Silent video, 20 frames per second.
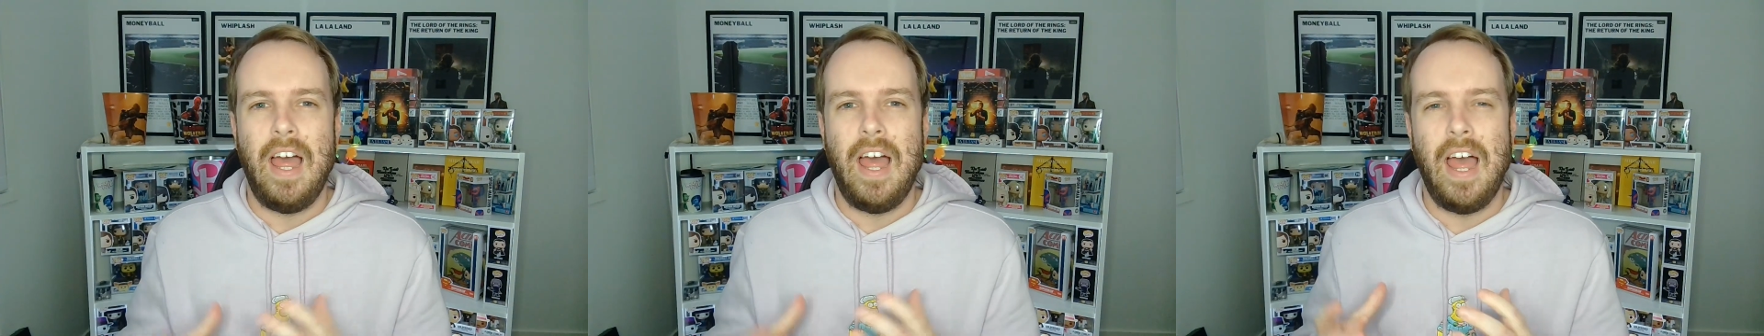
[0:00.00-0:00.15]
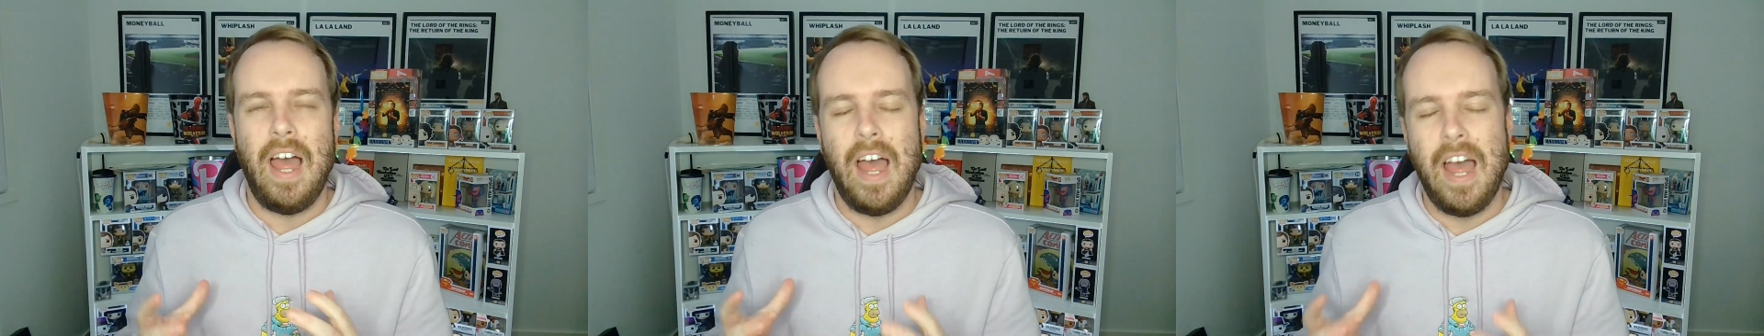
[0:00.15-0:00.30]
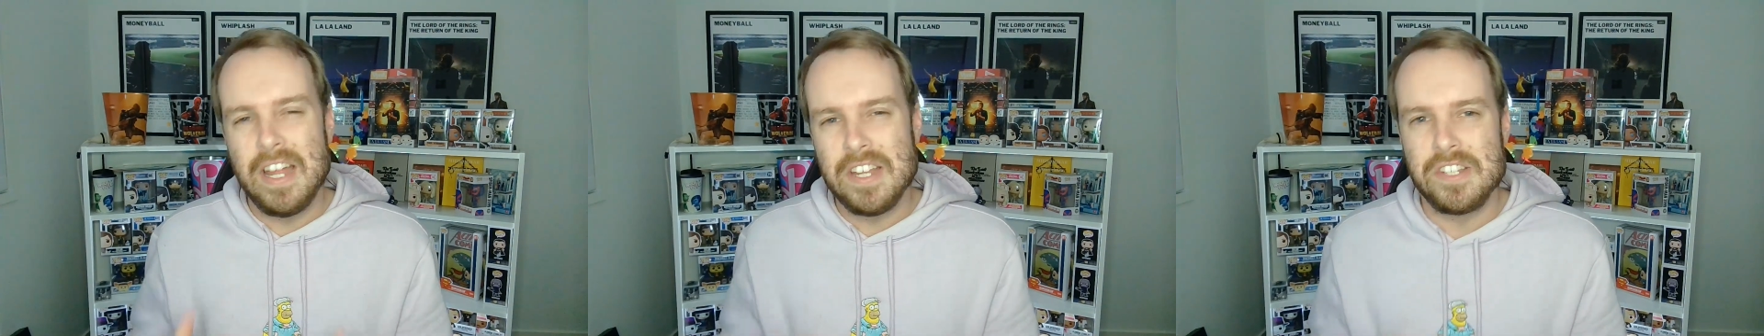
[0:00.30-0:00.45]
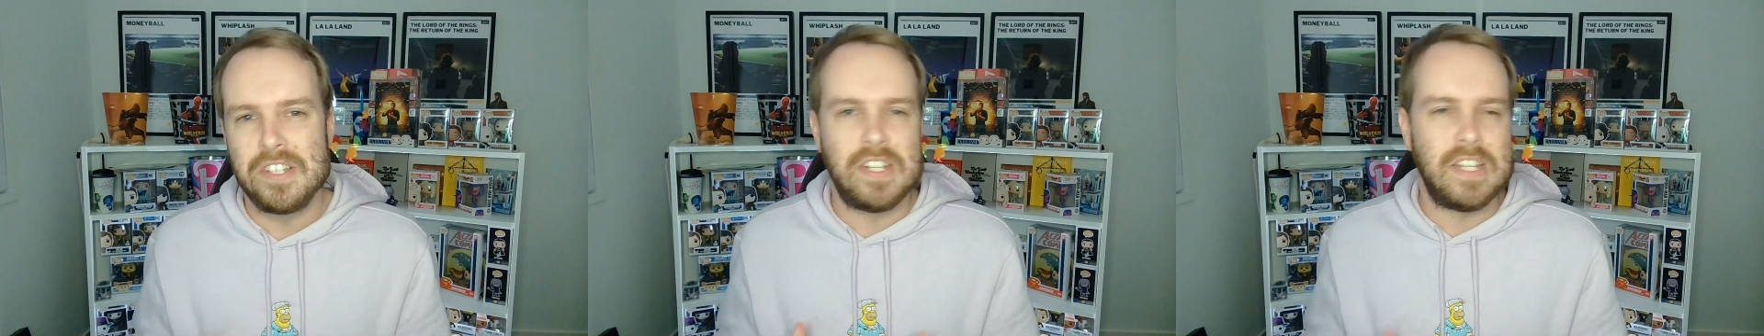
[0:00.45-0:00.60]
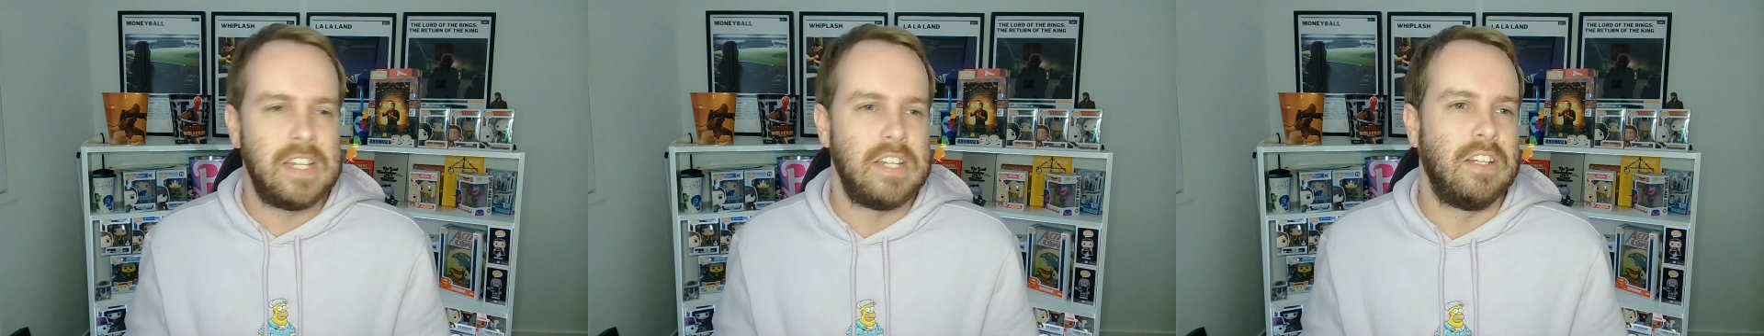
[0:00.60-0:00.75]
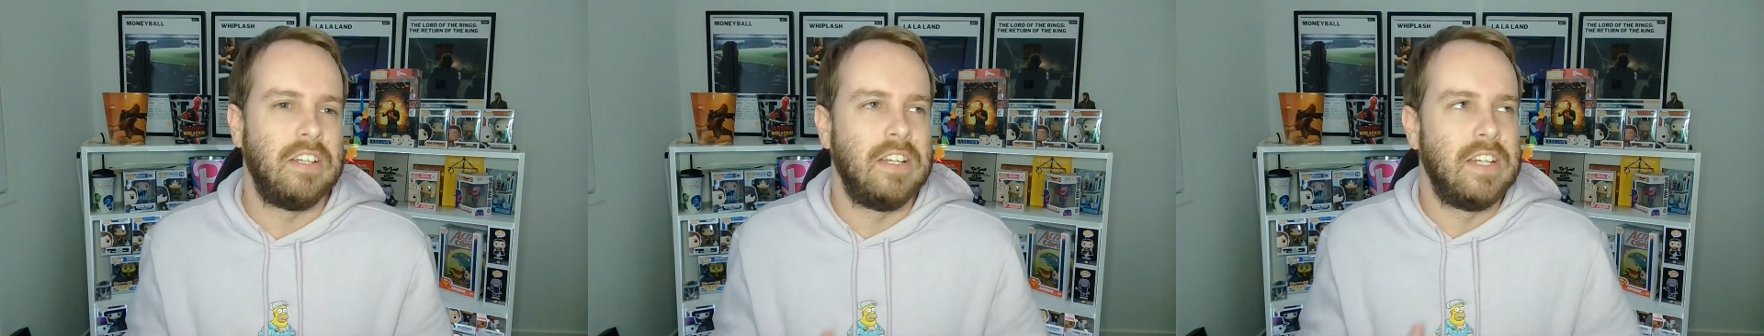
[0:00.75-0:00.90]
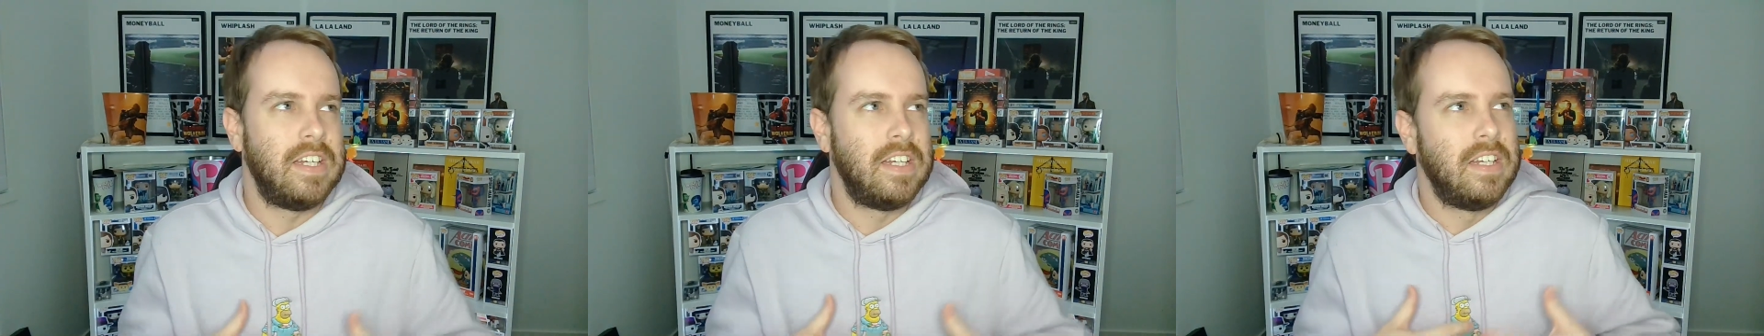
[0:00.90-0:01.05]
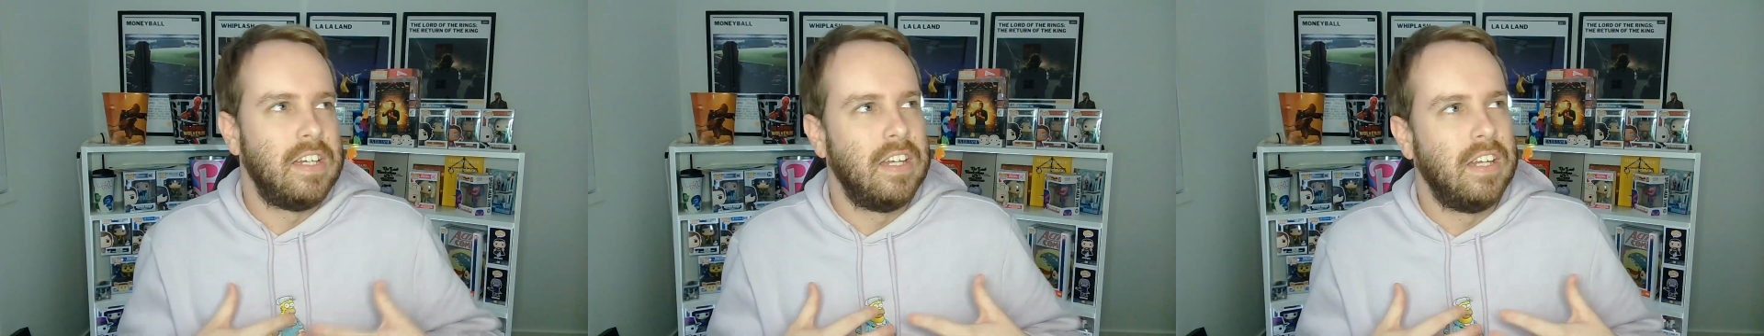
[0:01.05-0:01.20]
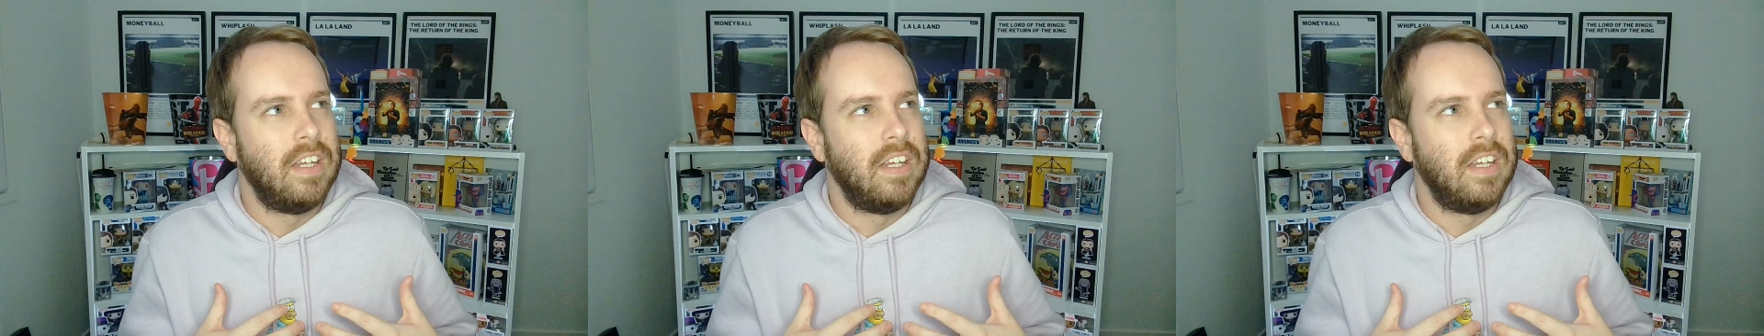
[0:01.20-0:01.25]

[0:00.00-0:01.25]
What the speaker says: as neatly